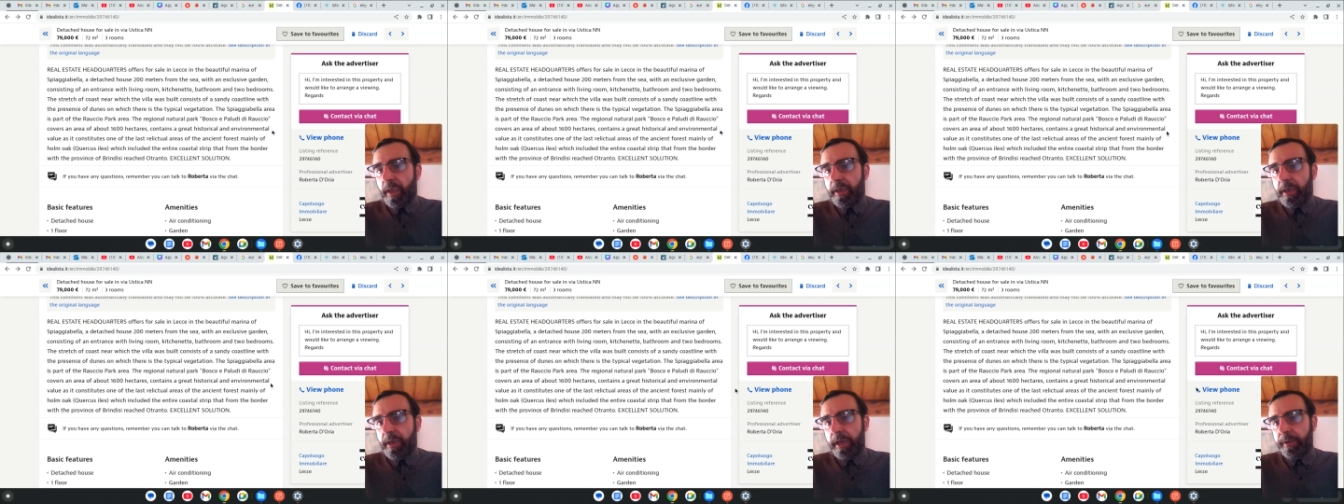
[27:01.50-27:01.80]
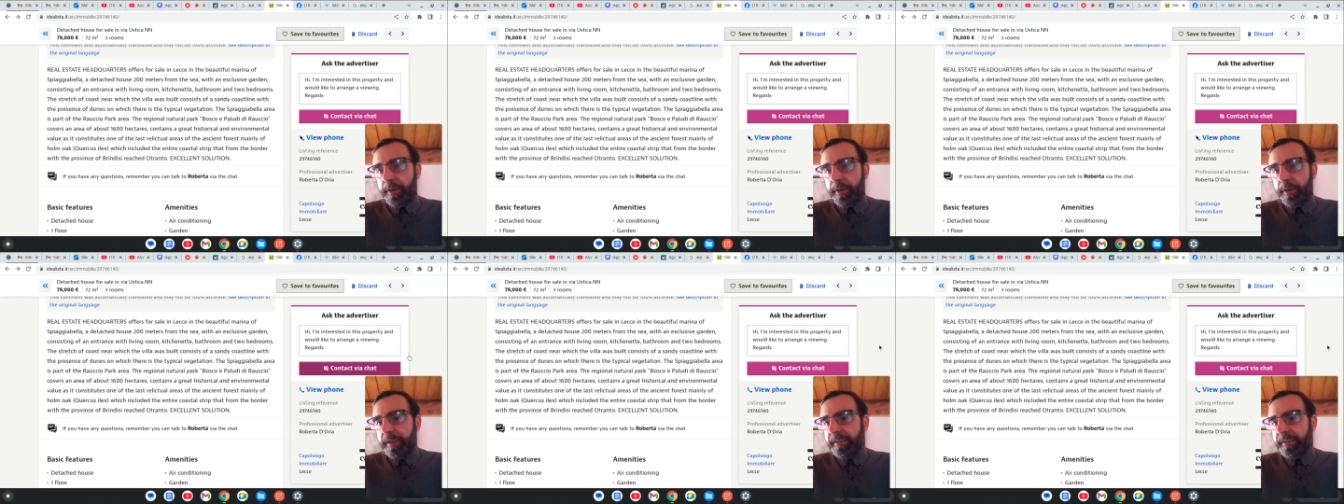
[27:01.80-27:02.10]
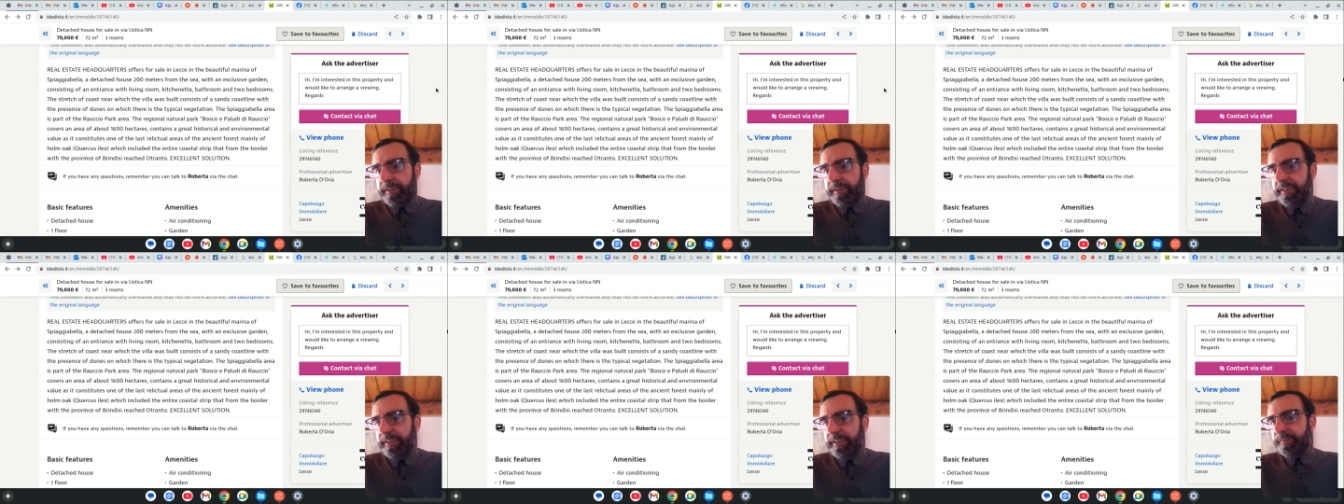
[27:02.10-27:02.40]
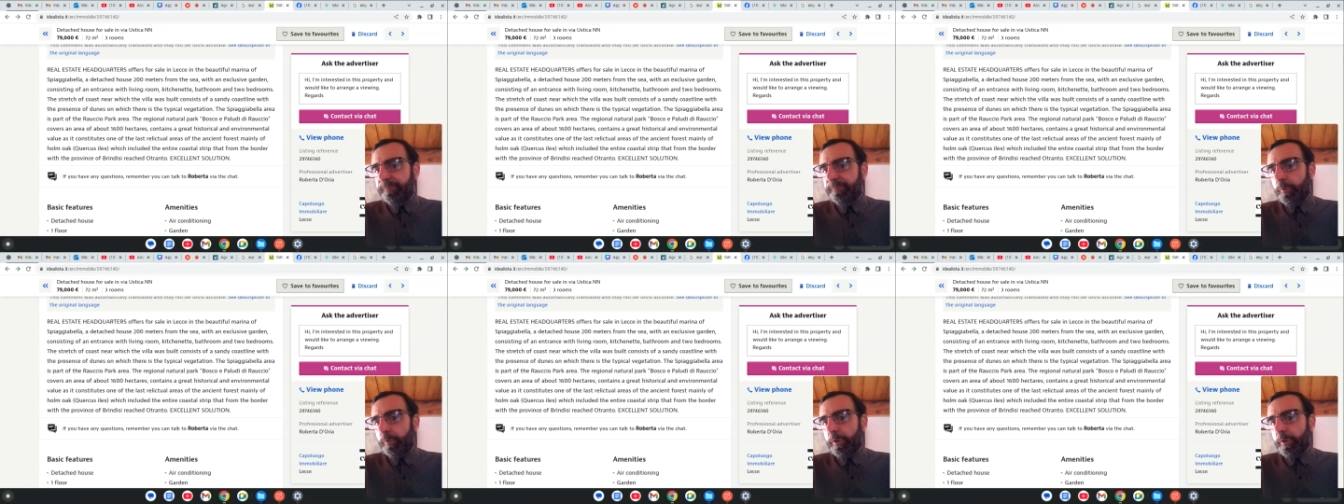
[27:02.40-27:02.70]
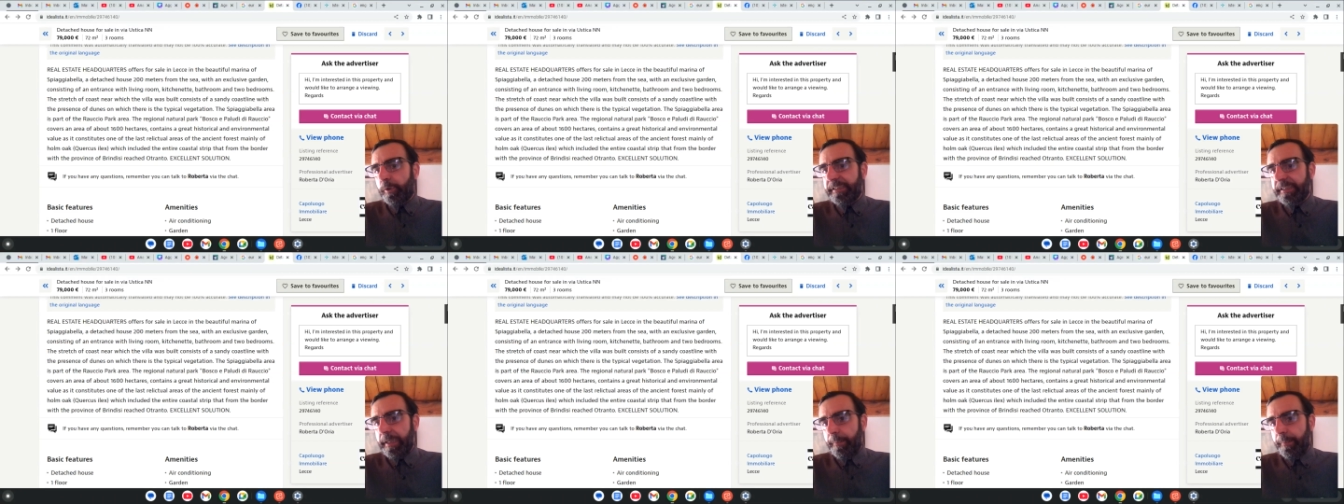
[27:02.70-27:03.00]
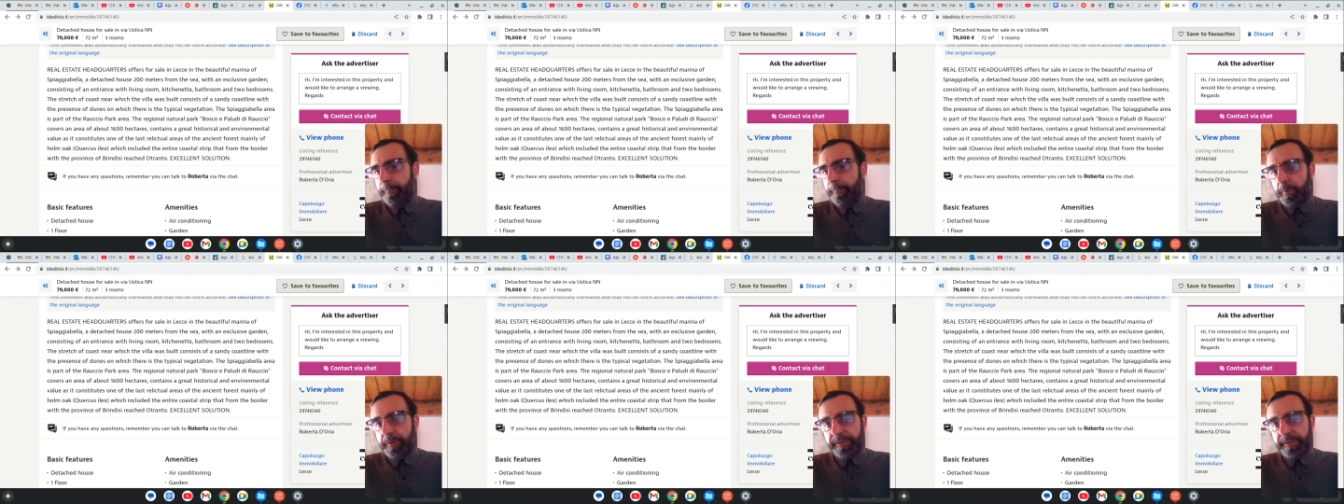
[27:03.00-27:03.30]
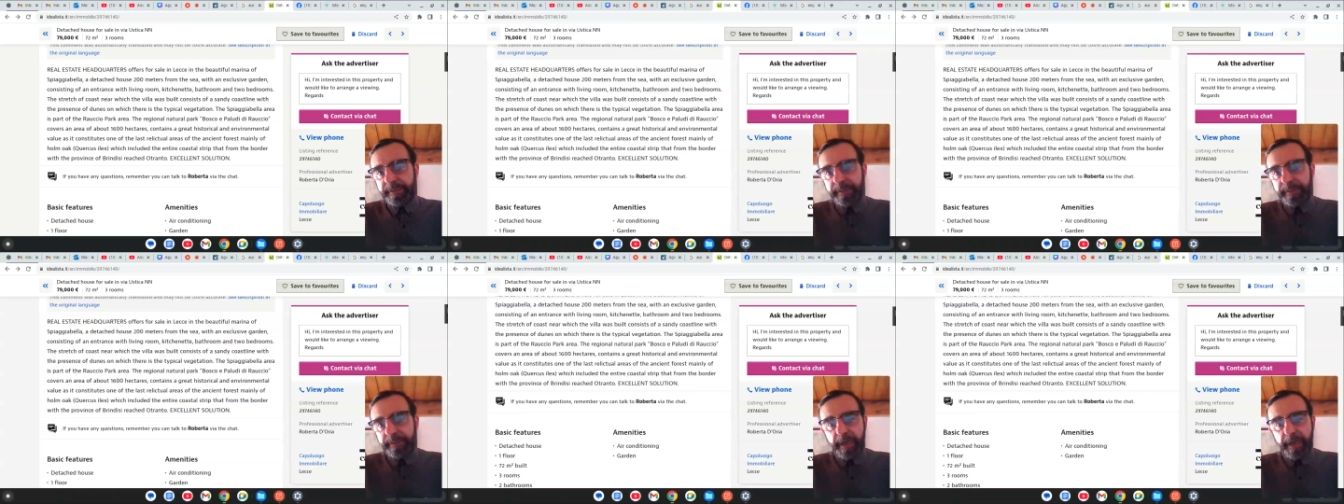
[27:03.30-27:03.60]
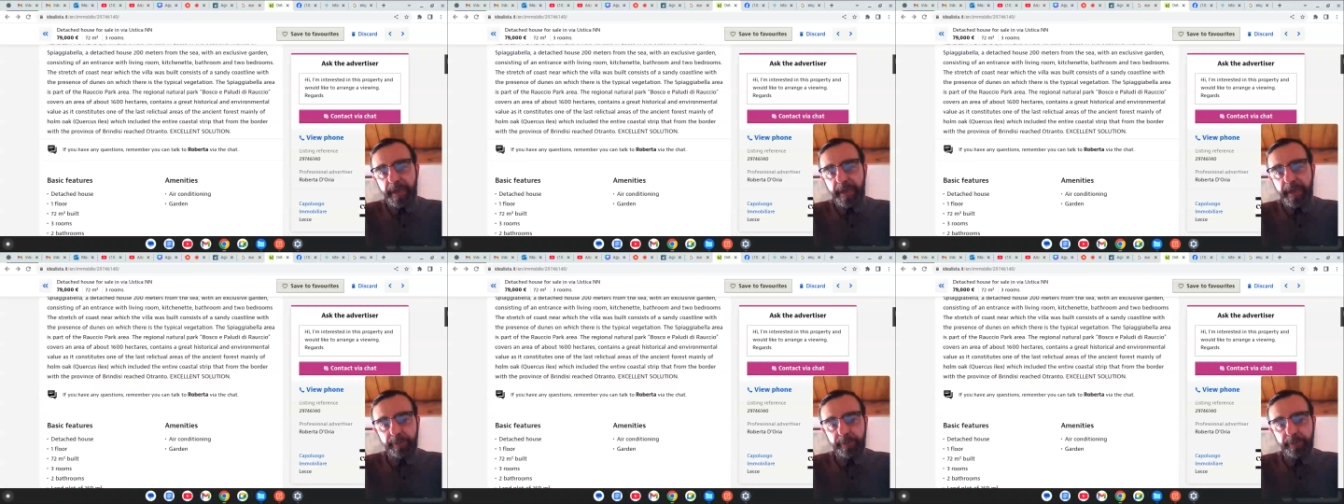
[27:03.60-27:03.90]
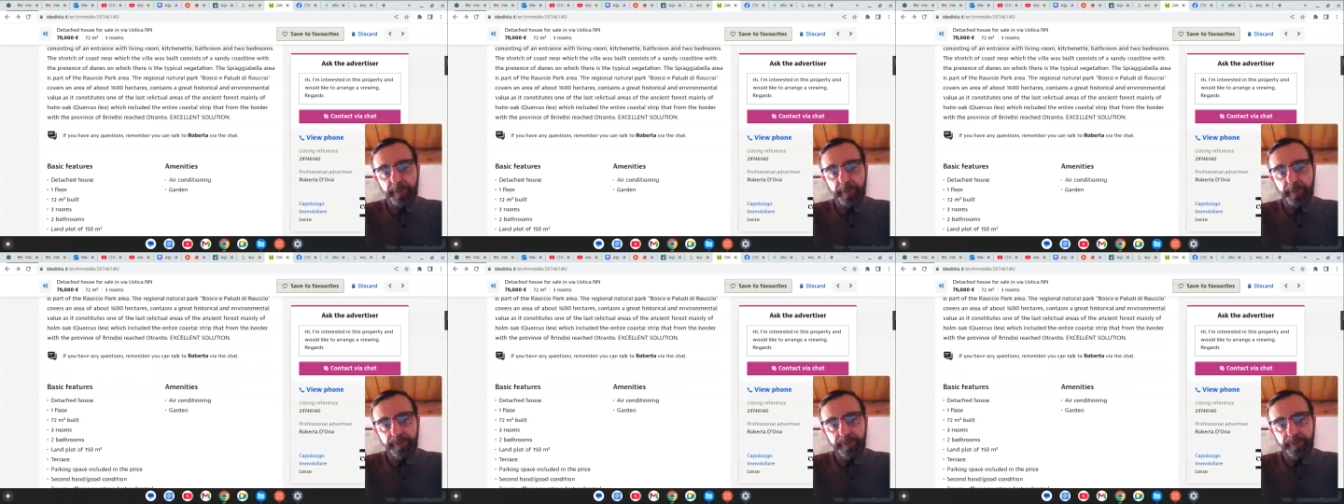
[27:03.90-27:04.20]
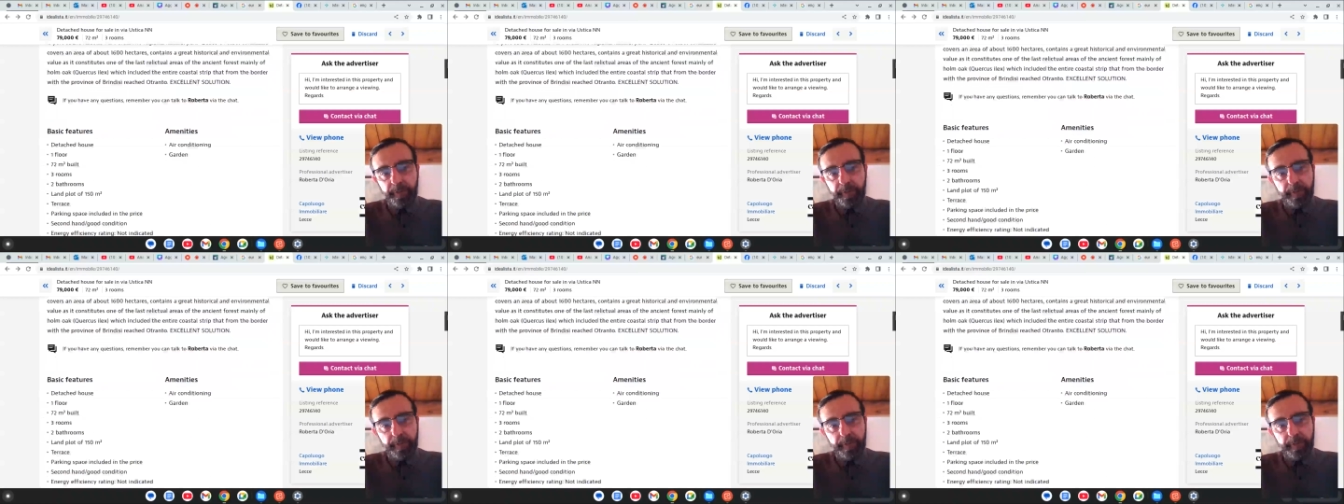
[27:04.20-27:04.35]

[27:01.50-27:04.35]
Anyway, this, for example, is a kind of,